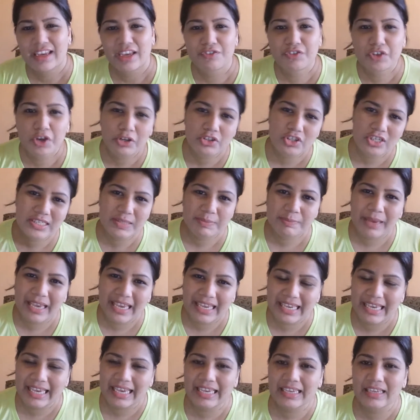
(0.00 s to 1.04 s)
if you're just
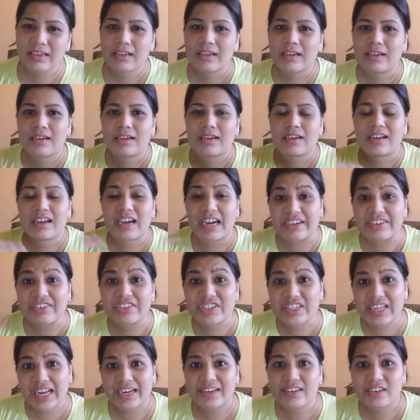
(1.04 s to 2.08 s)
making
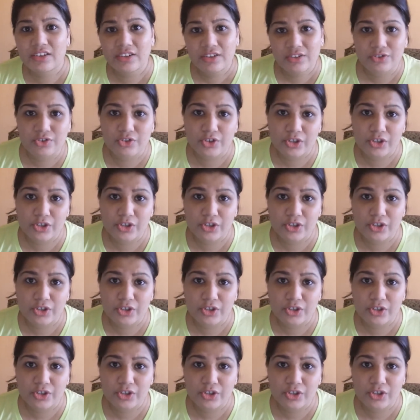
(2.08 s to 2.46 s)
content